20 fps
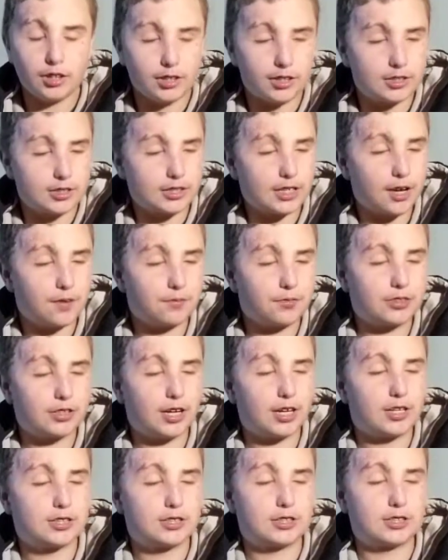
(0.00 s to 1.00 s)
It's
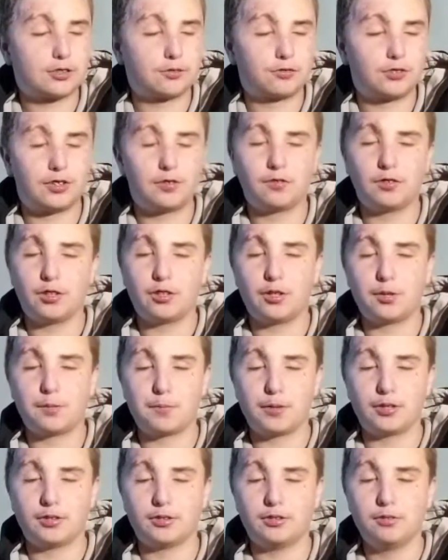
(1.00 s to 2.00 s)
advertised as a free floating
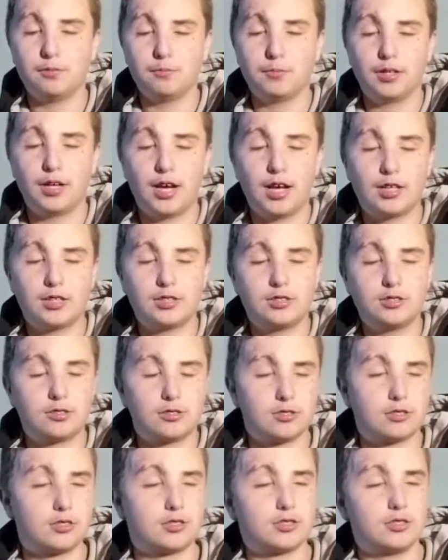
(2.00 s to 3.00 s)
barrel, but as you
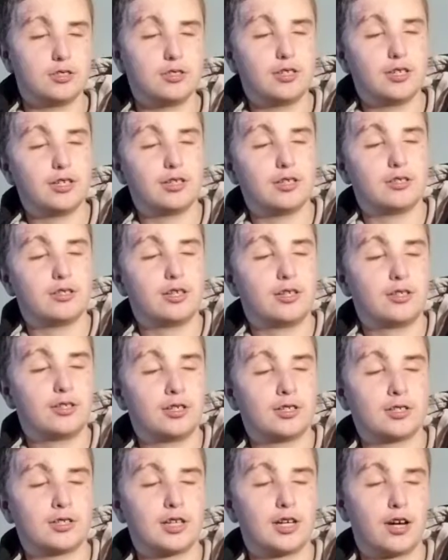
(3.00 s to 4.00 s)
can see, it
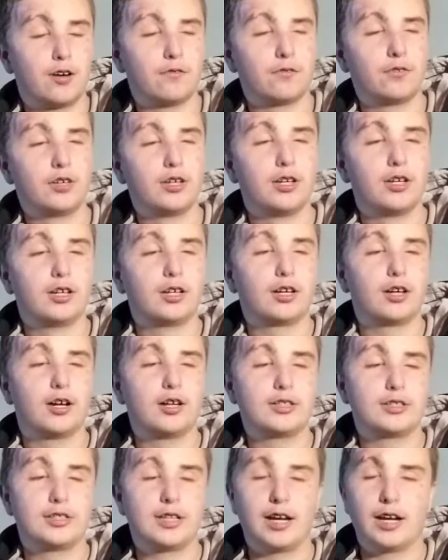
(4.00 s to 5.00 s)
does have
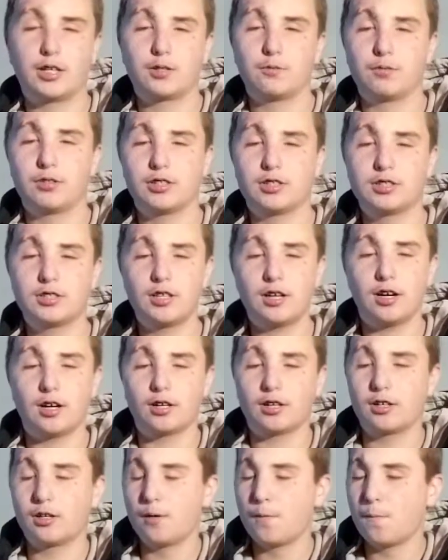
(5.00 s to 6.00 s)
contact with the stock.
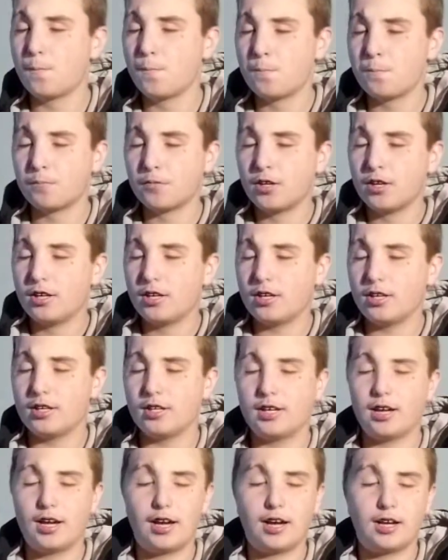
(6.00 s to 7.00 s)

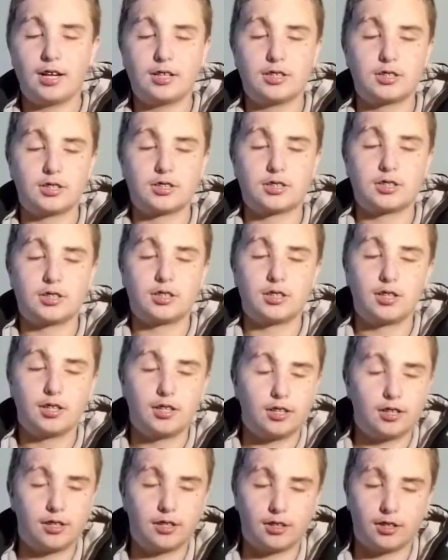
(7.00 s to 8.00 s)
It has
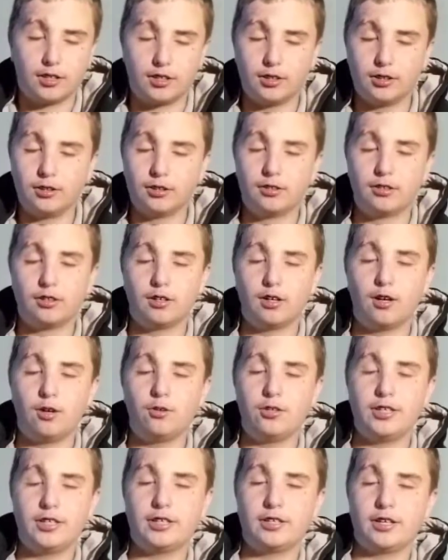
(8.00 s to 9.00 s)
the
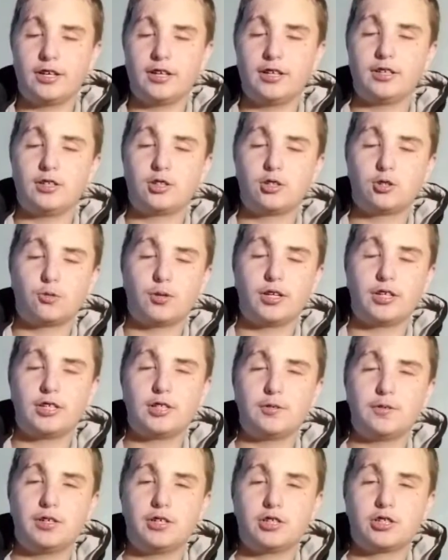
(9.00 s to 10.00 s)
OD green
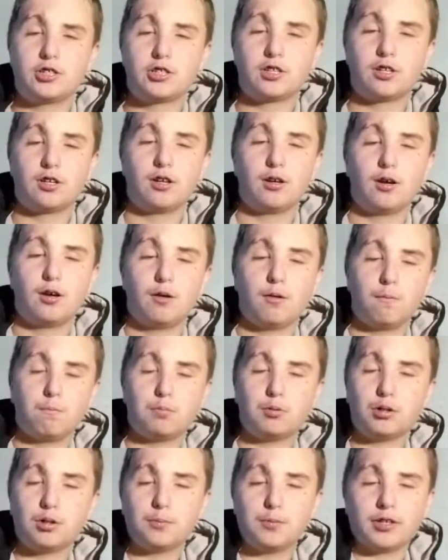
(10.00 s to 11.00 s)
22-inch
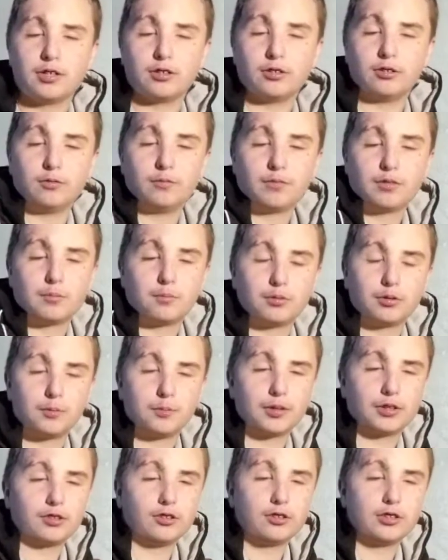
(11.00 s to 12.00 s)
bull barrel. Bull
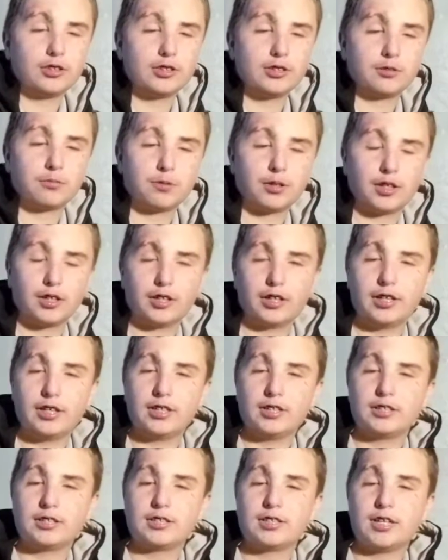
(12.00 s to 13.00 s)
barrel is where
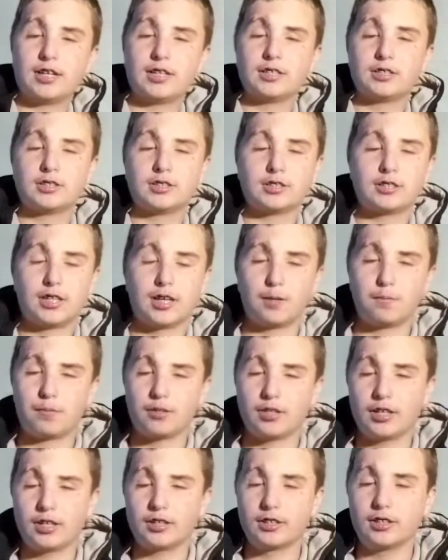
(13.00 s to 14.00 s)
it stays the same
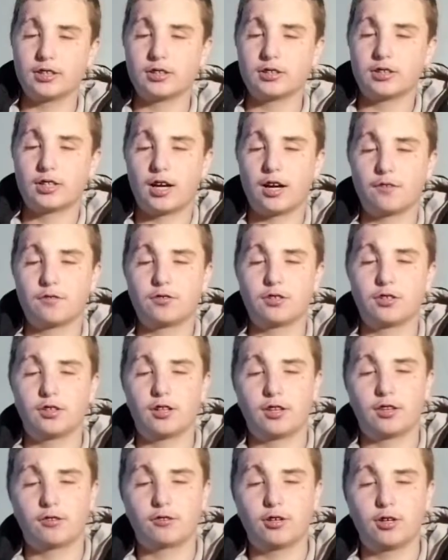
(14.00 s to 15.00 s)
thickness after
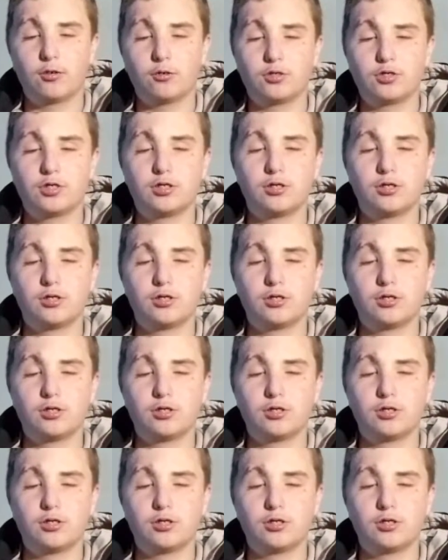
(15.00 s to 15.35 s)
the throat.